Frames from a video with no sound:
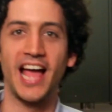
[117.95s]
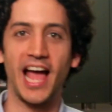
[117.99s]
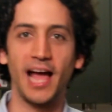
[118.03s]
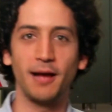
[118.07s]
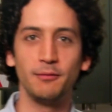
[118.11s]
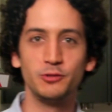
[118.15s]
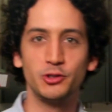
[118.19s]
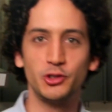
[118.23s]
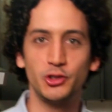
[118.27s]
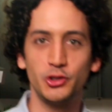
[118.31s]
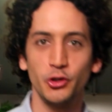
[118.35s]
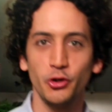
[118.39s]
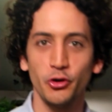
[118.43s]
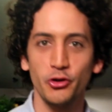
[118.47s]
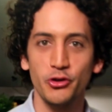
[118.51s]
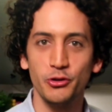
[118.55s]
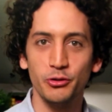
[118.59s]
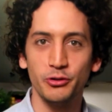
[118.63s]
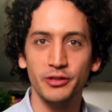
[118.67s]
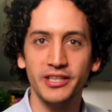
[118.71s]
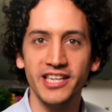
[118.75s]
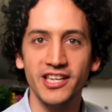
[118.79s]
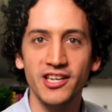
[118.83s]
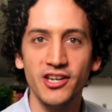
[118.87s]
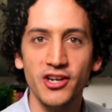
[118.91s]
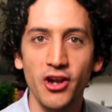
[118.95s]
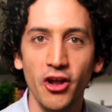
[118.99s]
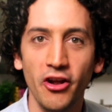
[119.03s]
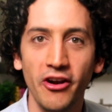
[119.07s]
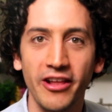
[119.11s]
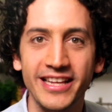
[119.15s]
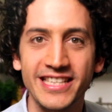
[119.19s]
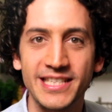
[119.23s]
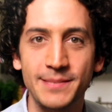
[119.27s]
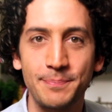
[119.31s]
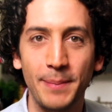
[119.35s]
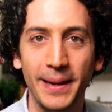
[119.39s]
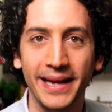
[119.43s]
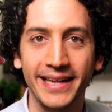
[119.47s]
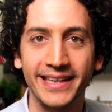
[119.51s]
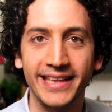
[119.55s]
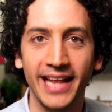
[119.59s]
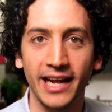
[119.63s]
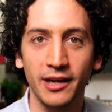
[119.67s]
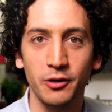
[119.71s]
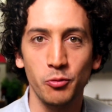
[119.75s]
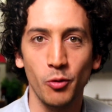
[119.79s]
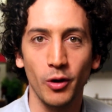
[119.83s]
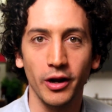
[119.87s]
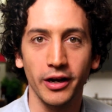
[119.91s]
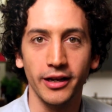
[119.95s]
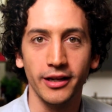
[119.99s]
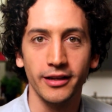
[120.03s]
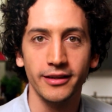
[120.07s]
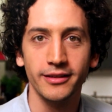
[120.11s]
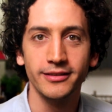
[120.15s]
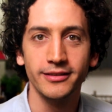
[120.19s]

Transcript: I'm sure you did not expect that one.